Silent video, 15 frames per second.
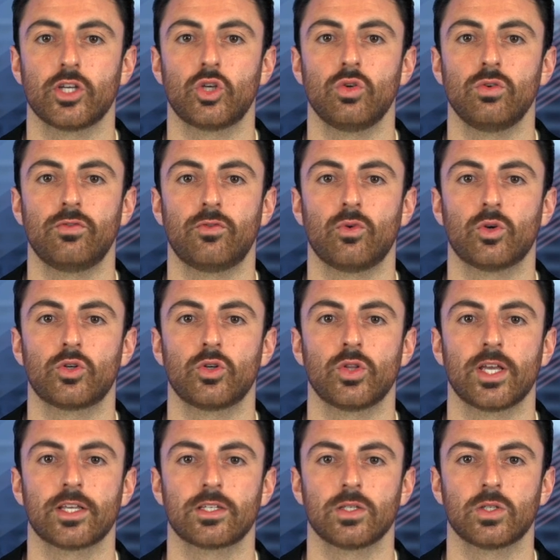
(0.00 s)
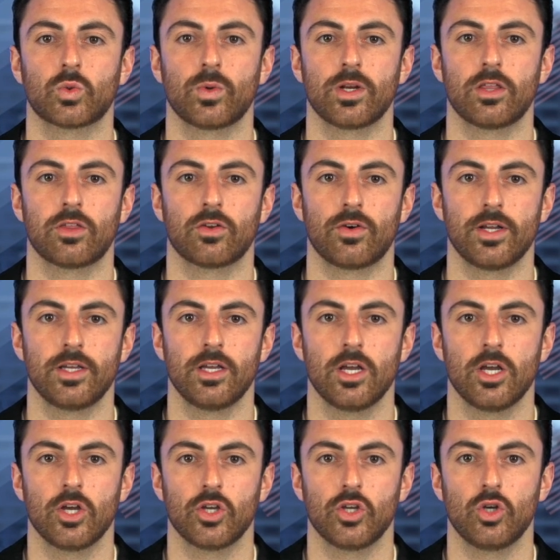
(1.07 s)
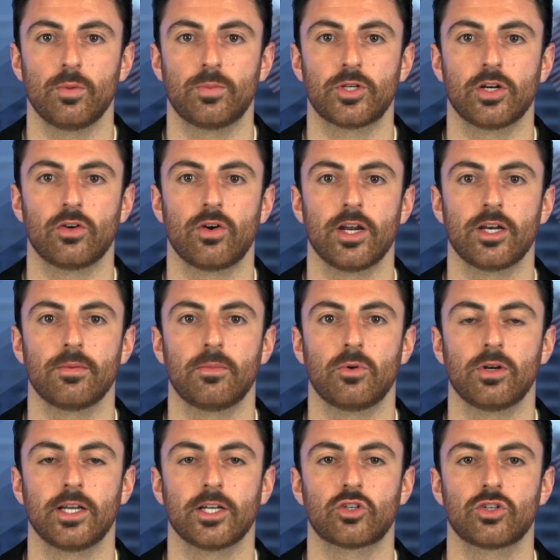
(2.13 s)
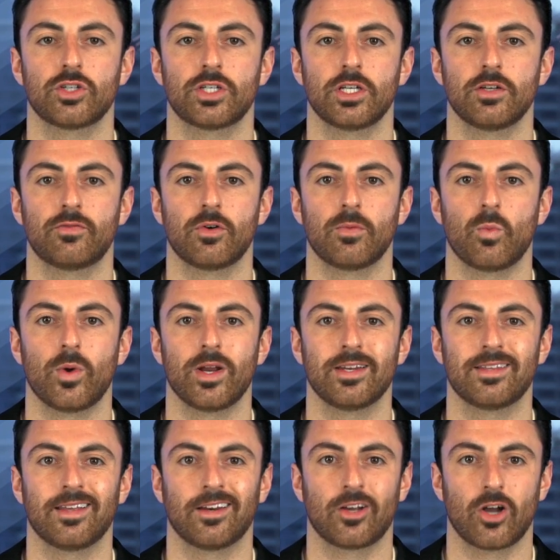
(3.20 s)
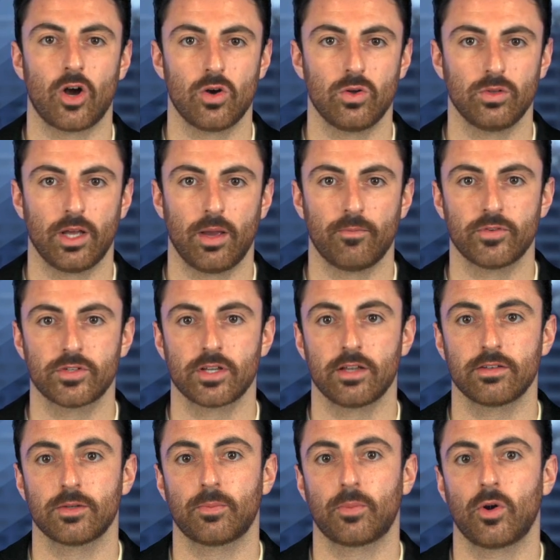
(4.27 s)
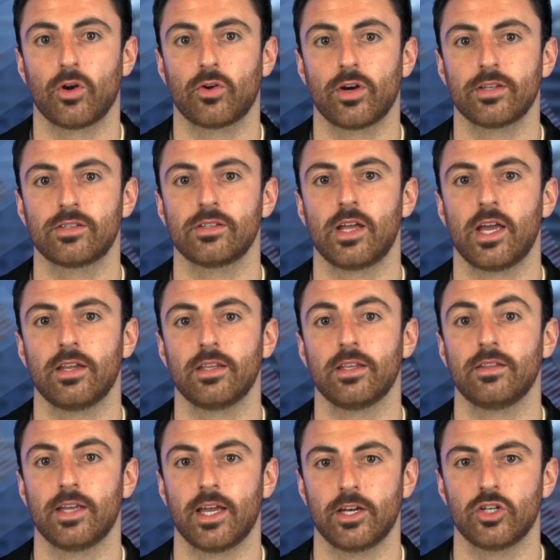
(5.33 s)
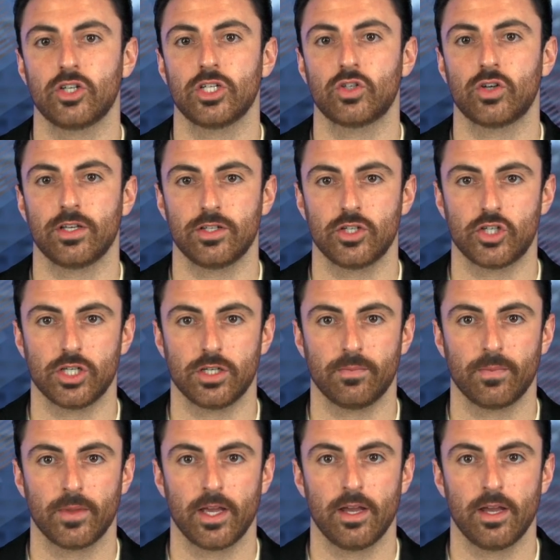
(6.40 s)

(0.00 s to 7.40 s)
Q4 2023, Europe generated more electricity from wind than coal, emphasizing progress in the energy transition.